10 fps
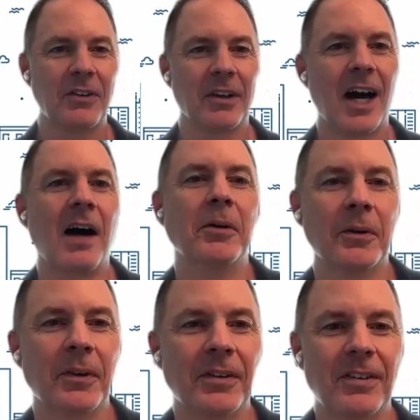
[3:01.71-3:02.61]
on
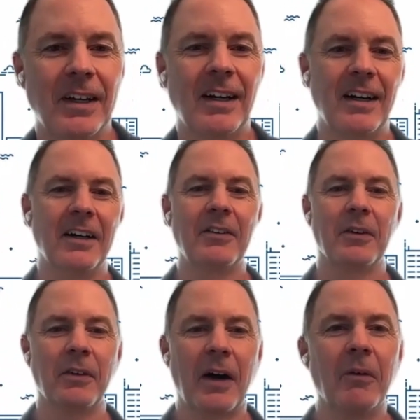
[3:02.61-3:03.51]
Commodores.
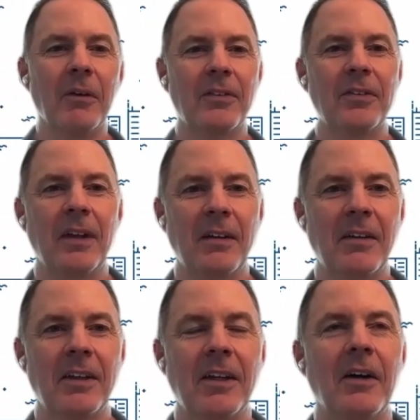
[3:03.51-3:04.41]
So that was
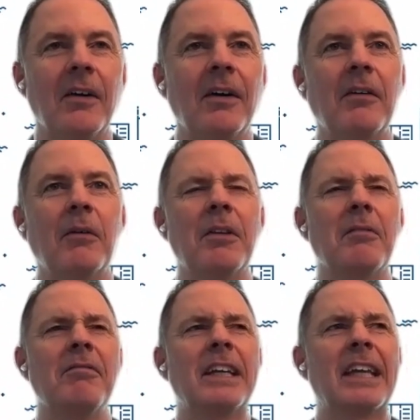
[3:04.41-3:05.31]

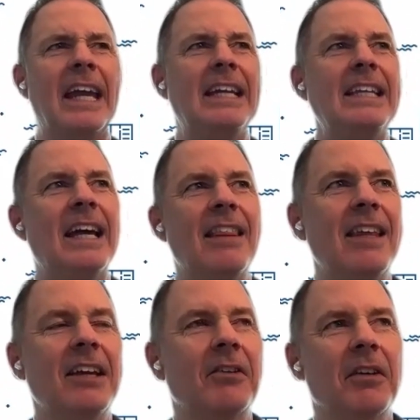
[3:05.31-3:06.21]
the VIC 80, I
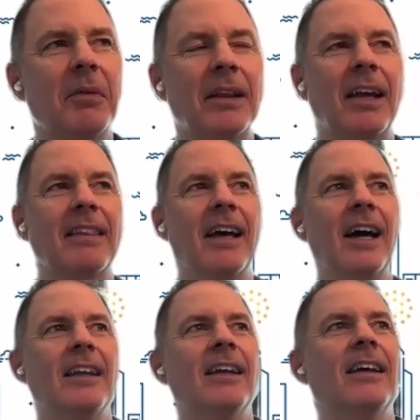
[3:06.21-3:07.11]
think, or something like
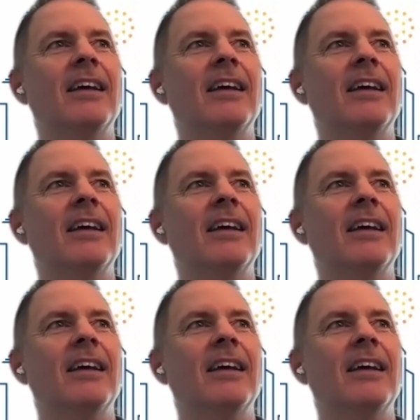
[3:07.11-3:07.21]
that. Yeah.